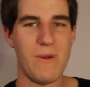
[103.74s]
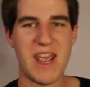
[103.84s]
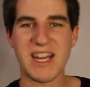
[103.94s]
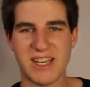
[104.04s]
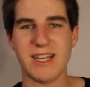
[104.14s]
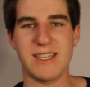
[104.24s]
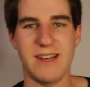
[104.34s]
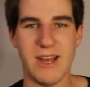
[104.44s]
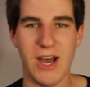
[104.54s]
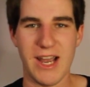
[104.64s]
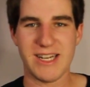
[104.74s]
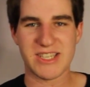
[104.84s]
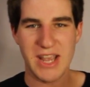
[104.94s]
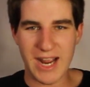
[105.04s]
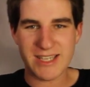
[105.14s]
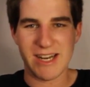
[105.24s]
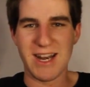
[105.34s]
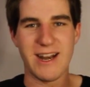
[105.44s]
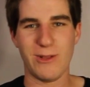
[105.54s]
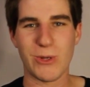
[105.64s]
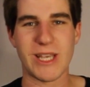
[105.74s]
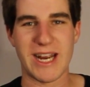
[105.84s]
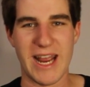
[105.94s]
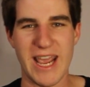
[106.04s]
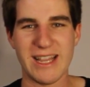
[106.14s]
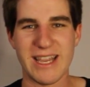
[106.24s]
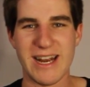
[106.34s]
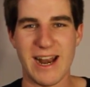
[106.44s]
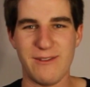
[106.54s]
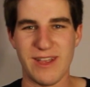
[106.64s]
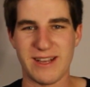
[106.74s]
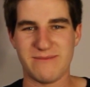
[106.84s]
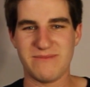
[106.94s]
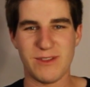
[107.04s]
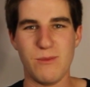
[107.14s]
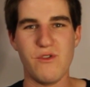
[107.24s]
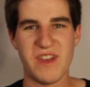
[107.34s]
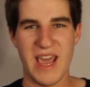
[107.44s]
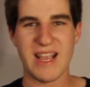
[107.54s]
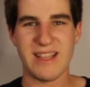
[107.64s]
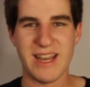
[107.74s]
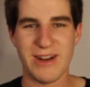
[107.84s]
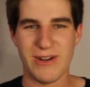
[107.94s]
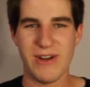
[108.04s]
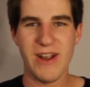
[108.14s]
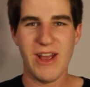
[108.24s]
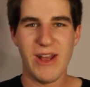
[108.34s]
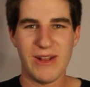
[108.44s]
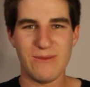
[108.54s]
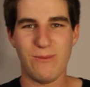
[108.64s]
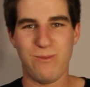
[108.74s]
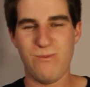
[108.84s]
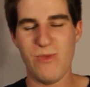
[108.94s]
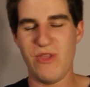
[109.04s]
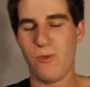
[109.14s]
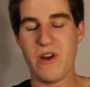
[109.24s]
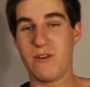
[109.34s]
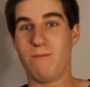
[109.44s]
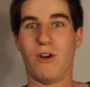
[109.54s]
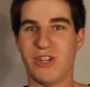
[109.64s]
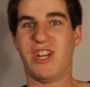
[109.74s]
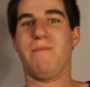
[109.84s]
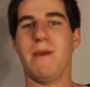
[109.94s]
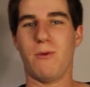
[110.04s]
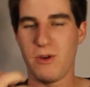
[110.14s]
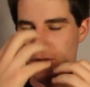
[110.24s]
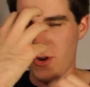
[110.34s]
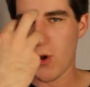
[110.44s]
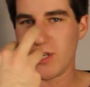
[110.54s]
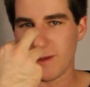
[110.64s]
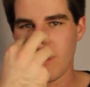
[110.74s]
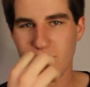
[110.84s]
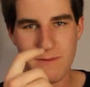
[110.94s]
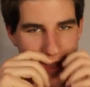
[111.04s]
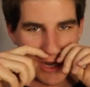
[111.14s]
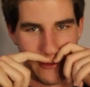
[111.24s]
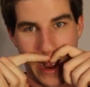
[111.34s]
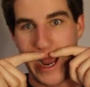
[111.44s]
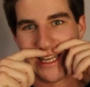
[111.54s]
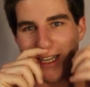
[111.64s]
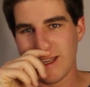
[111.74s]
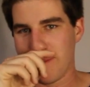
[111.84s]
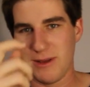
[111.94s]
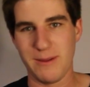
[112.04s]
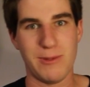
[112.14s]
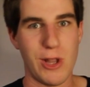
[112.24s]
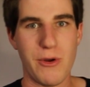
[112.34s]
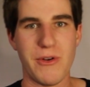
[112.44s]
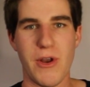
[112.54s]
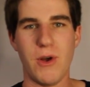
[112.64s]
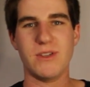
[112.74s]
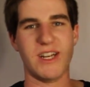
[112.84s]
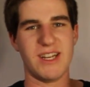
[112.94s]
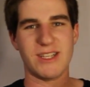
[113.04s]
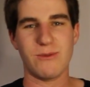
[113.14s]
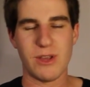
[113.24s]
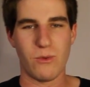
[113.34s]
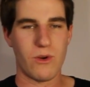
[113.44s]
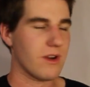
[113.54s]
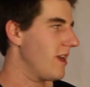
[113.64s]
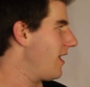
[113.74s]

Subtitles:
It doesn't. It scans it in and it looks like an alien out of like the movie Alien, or the weird Martian people where your nose can be really big and your eyes can like be below your nose, and it doesn't really work.